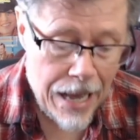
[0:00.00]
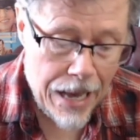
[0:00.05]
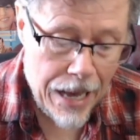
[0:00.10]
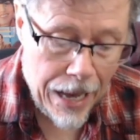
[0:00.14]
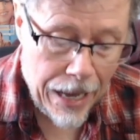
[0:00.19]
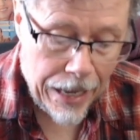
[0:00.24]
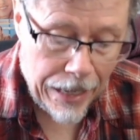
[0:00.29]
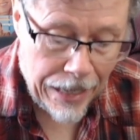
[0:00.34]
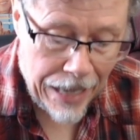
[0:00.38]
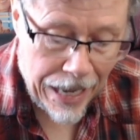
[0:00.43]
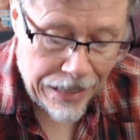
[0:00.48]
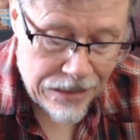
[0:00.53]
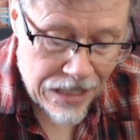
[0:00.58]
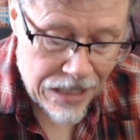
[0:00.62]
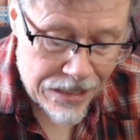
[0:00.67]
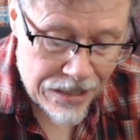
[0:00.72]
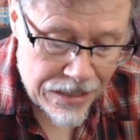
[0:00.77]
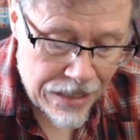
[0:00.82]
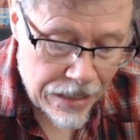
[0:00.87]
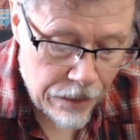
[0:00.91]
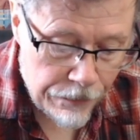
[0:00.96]
I
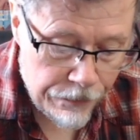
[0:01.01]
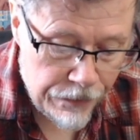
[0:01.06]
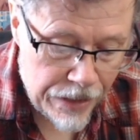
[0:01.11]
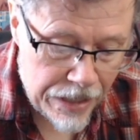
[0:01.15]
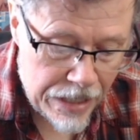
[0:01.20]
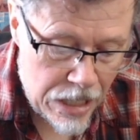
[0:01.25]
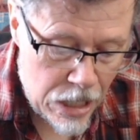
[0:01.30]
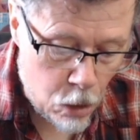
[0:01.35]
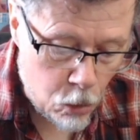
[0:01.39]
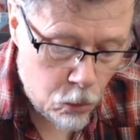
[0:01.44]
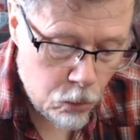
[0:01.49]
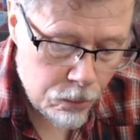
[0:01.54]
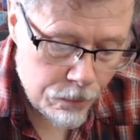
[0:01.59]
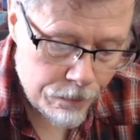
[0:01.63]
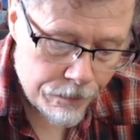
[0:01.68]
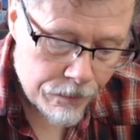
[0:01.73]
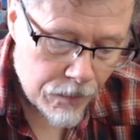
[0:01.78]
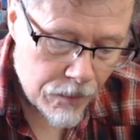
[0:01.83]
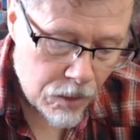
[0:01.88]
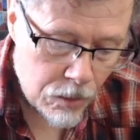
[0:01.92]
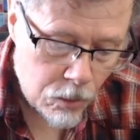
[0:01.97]
just did a video
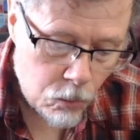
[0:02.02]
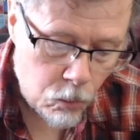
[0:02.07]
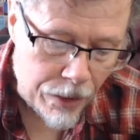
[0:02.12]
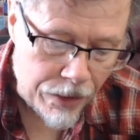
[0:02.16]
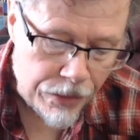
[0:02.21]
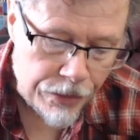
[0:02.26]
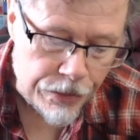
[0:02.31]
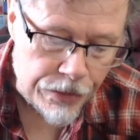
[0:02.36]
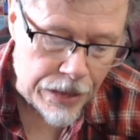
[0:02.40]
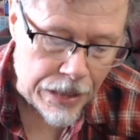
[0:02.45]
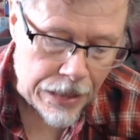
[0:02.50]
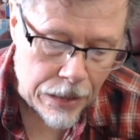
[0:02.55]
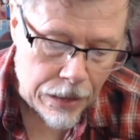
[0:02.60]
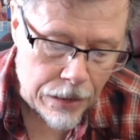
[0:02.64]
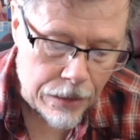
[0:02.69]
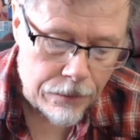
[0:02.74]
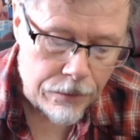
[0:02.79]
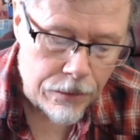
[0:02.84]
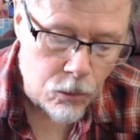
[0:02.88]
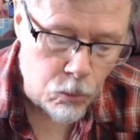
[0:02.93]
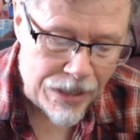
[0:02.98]
with
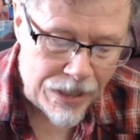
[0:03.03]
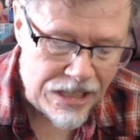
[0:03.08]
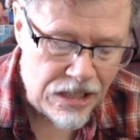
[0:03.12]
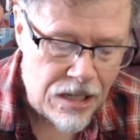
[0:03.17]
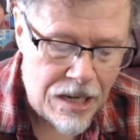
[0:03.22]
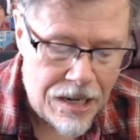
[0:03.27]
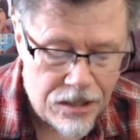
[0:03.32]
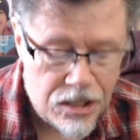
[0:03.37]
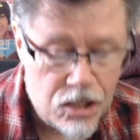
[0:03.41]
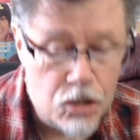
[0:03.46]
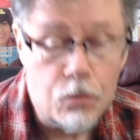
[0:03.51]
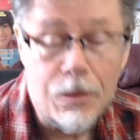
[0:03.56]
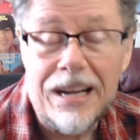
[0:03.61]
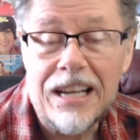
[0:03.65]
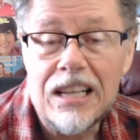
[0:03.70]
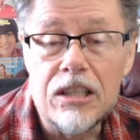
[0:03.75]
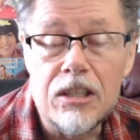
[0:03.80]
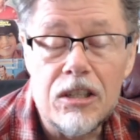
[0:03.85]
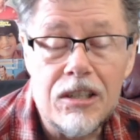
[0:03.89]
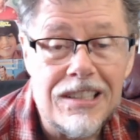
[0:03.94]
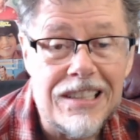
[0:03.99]
Rich
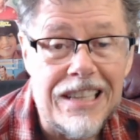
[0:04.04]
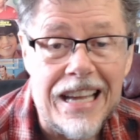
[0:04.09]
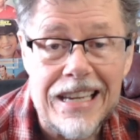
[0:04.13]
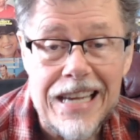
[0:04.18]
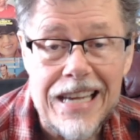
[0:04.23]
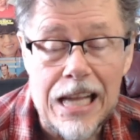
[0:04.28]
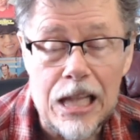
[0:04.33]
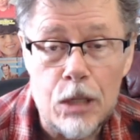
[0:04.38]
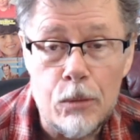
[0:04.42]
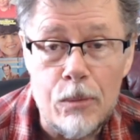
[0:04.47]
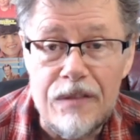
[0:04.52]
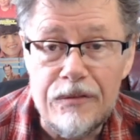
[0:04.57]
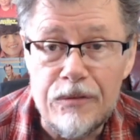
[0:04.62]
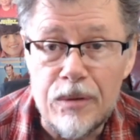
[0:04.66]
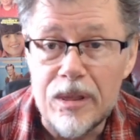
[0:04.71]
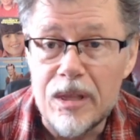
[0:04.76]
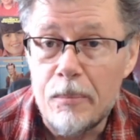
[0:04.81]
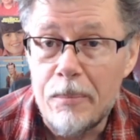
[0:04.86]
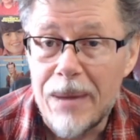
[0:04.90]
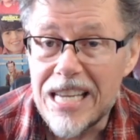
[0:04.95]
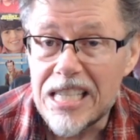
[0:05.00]
Strickler, Glenn Kellaway from
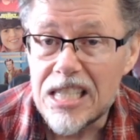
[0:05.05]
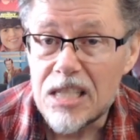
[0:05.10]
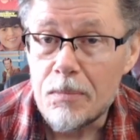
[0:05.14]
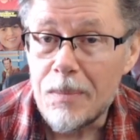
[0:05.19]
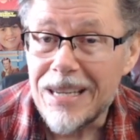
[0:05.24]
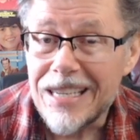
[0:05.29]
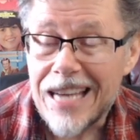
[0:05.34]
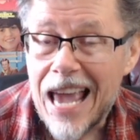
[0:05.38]
the Basement,